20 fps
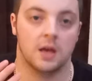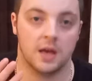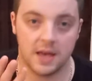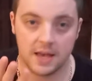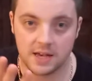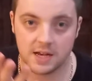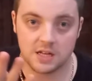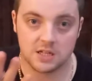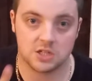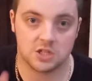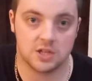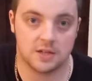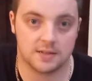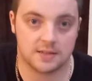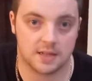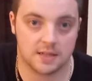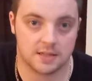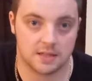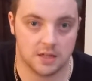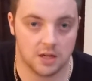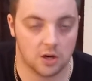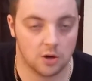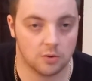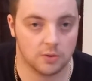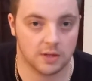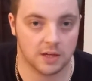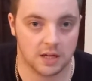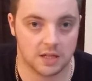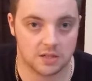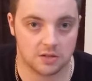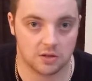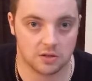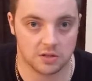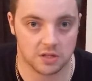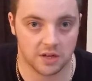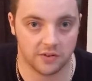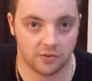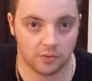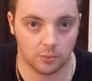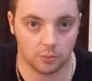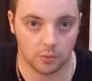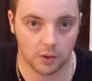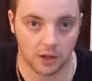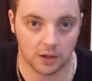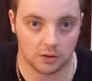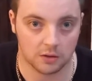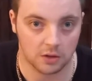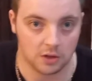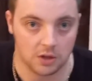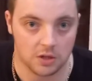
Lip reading: Hey guys, it's James Custon here. Hope you guys are all safe and well.